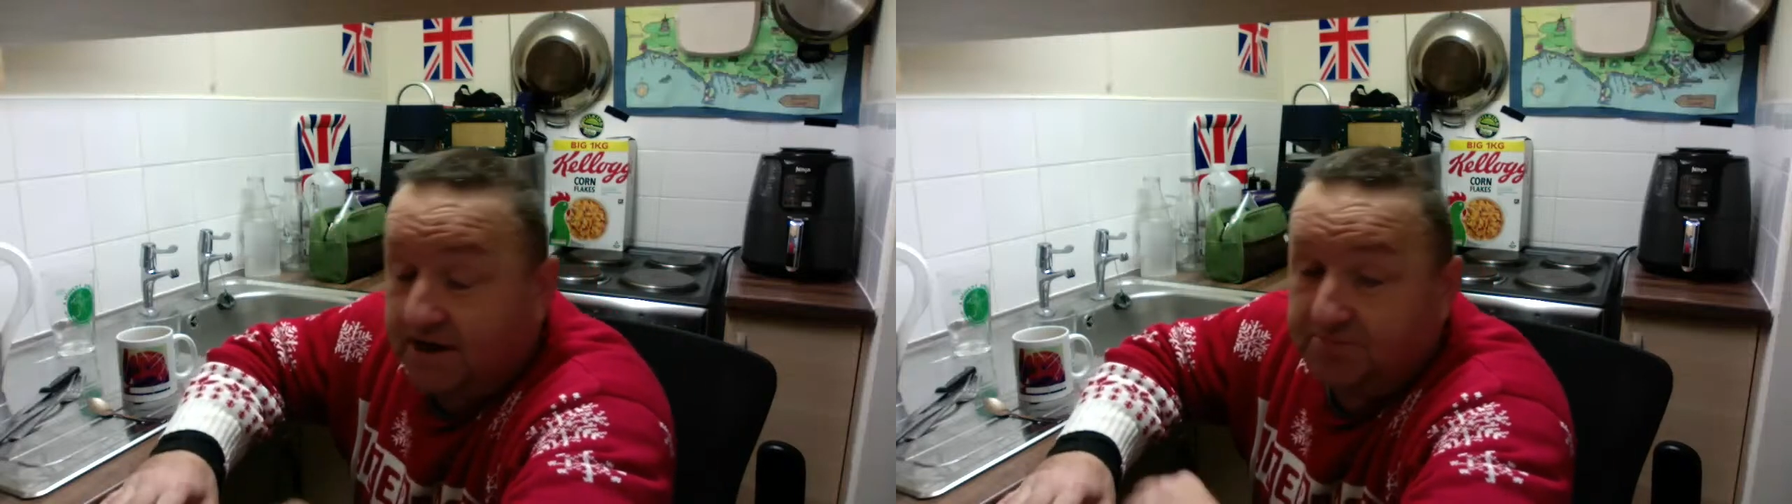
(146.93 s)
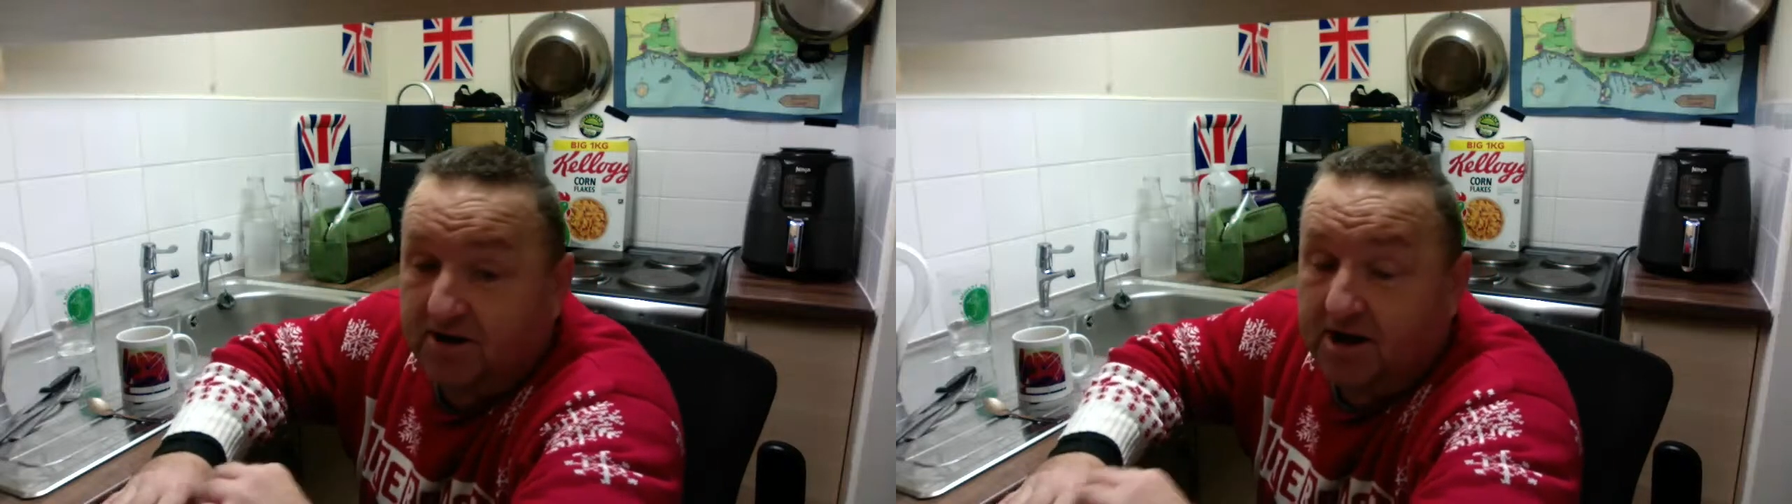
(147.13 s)

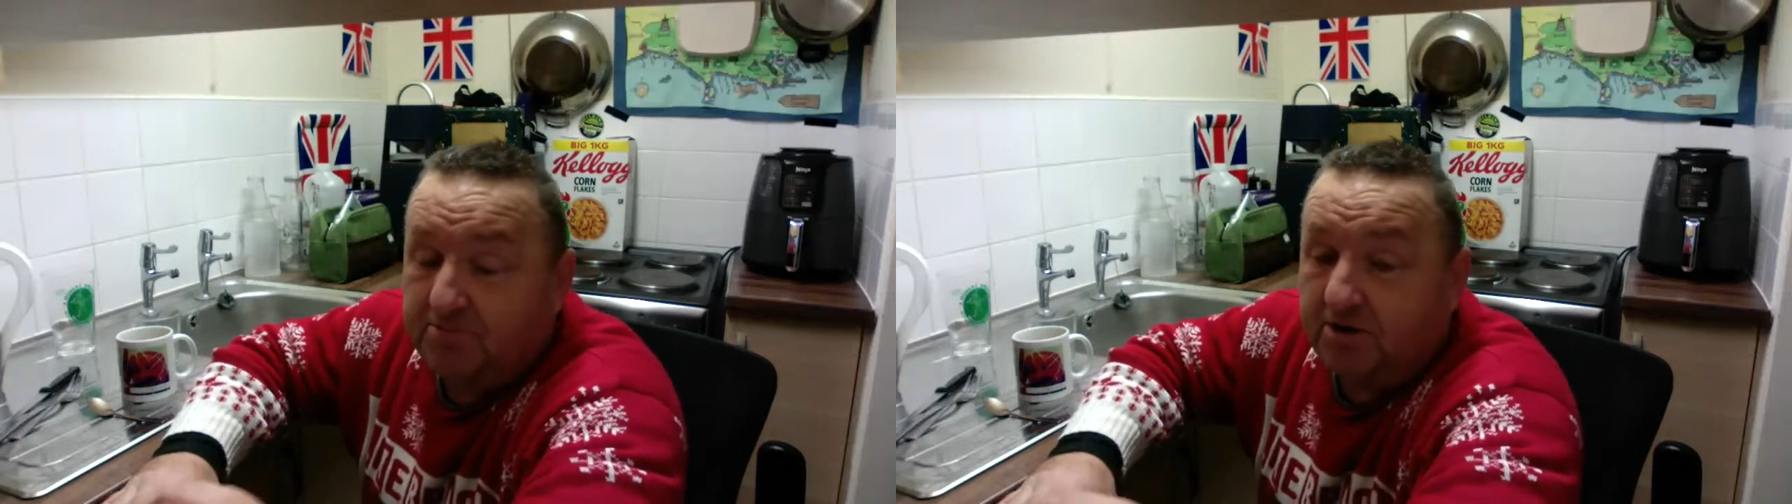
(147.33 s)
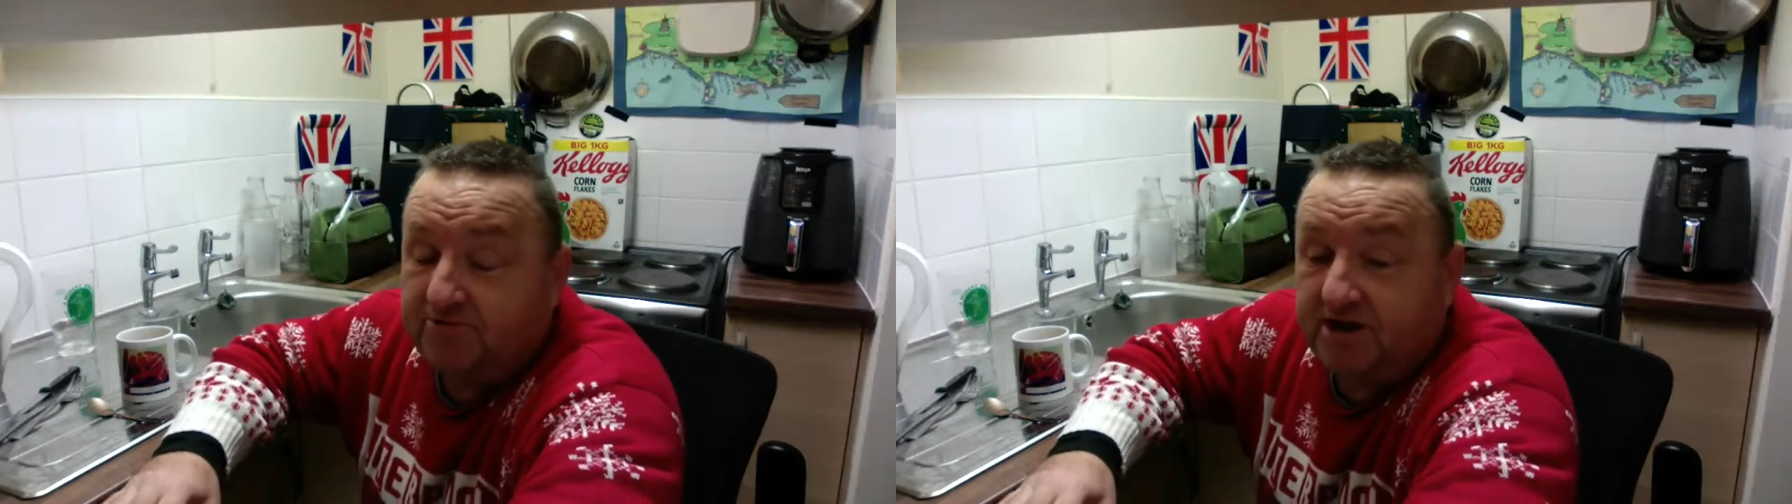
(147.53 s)
I'm not I'm
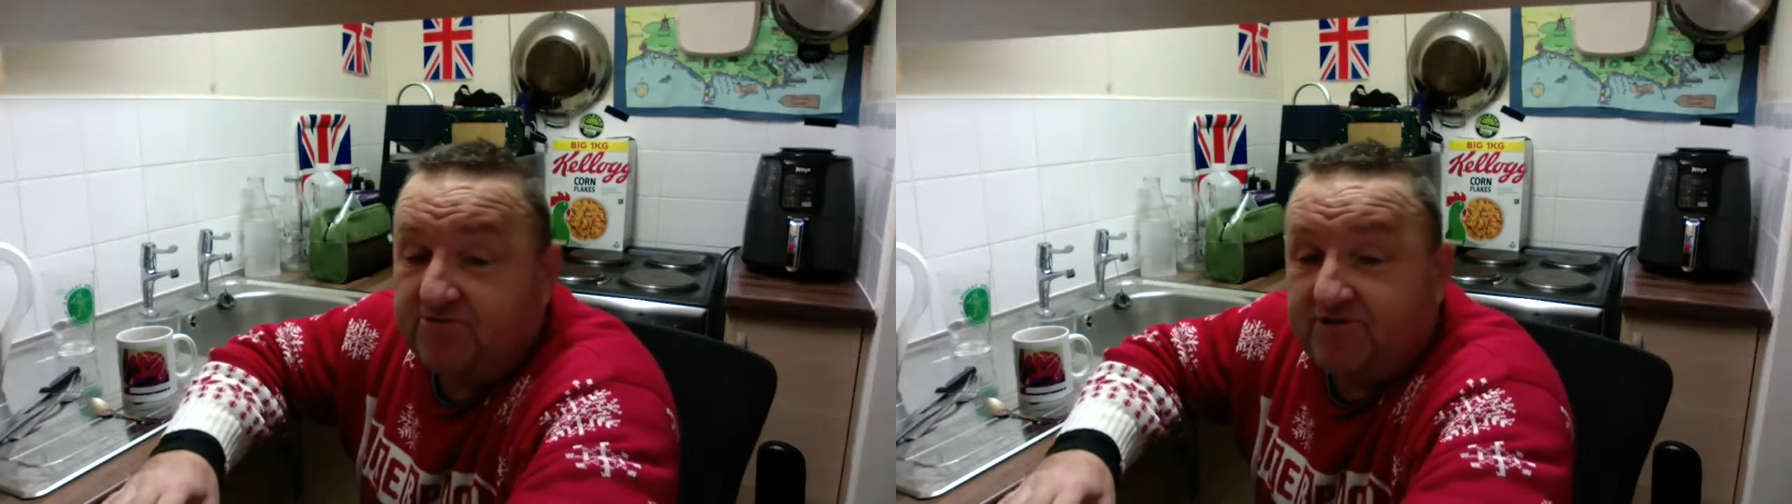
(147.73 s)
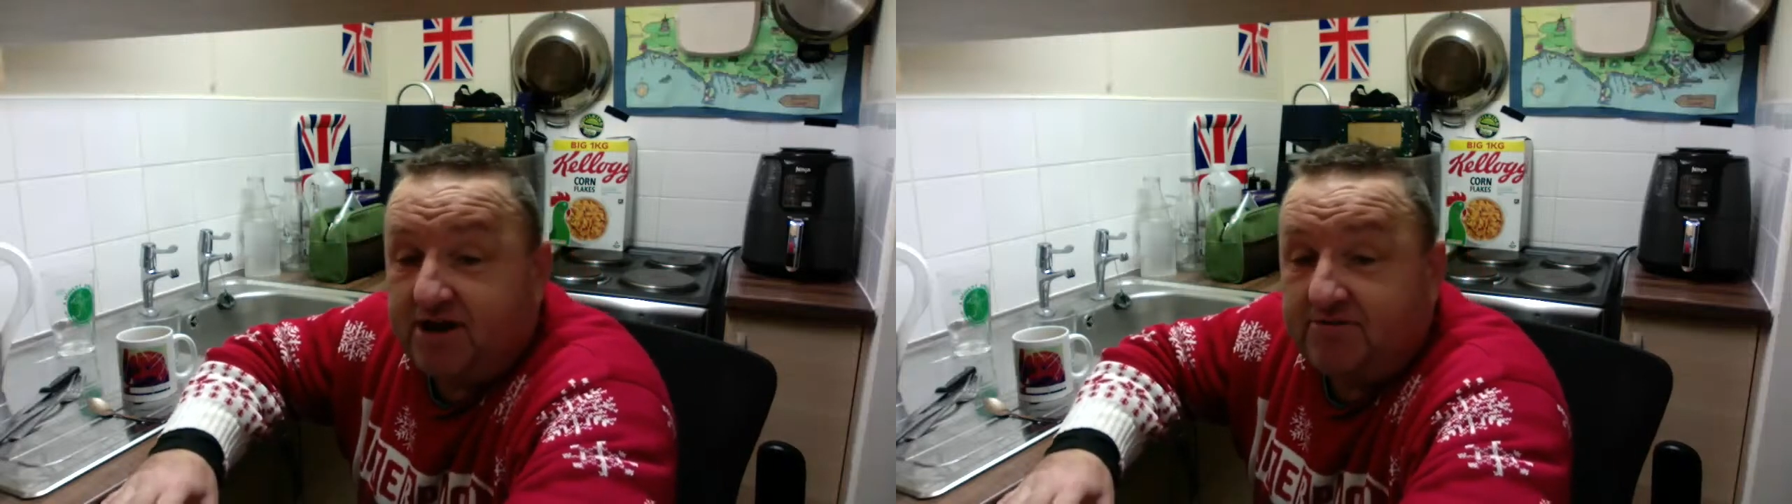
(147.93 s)
not
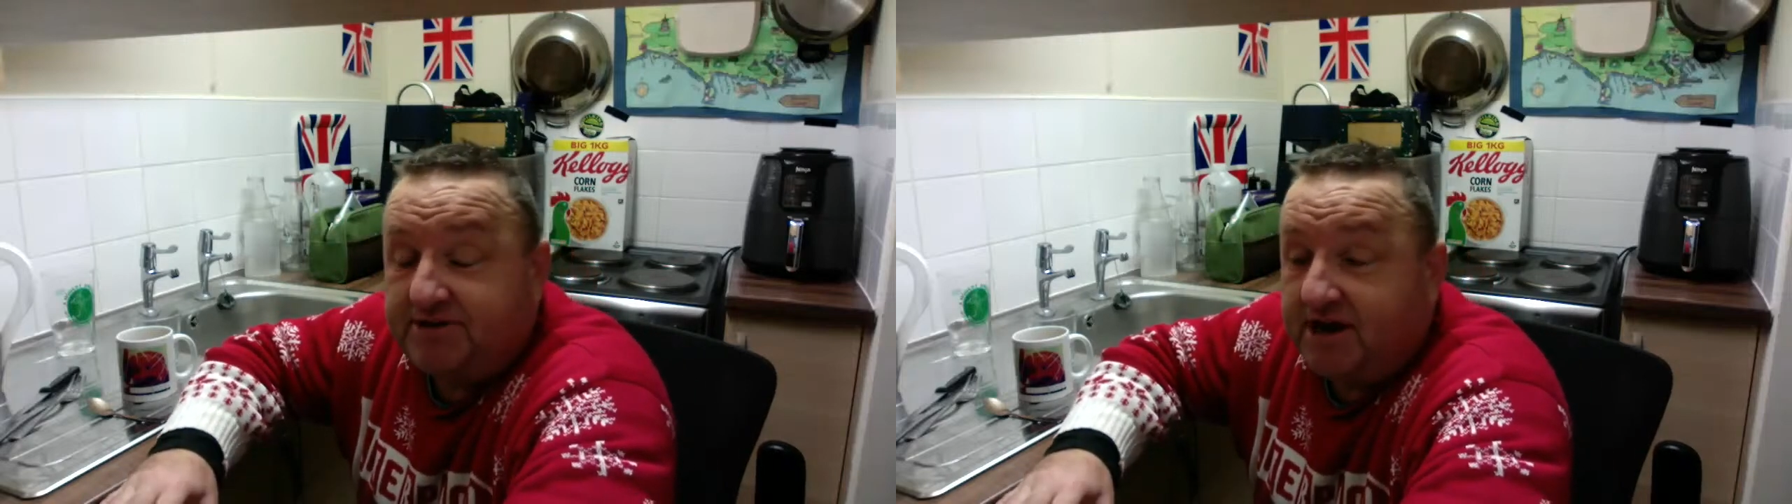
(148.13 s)
ringing round.